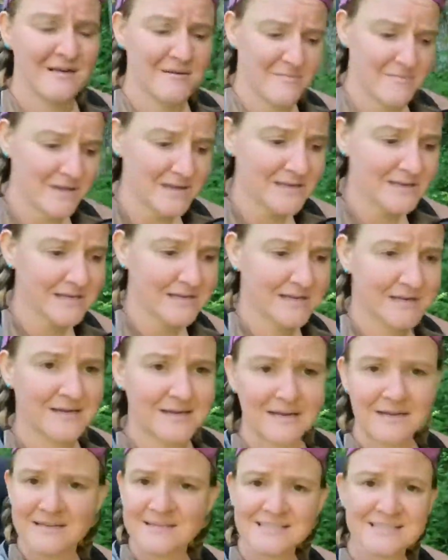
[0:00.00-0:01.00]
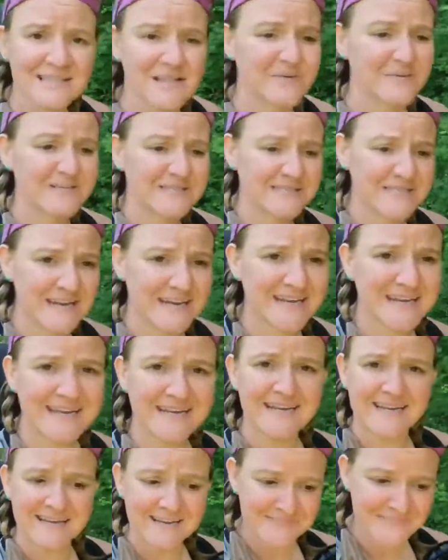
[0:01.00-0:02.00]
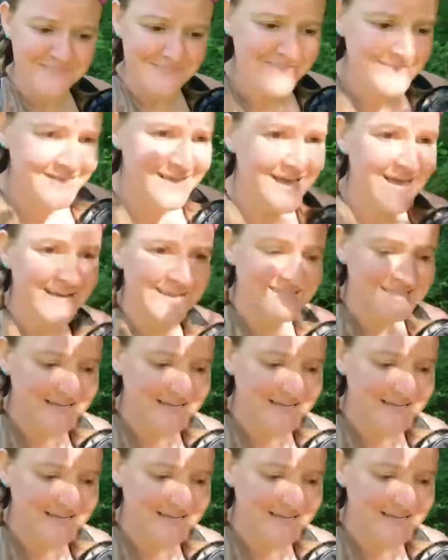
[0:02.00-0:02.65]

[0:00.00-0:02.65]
But slow and steady. I can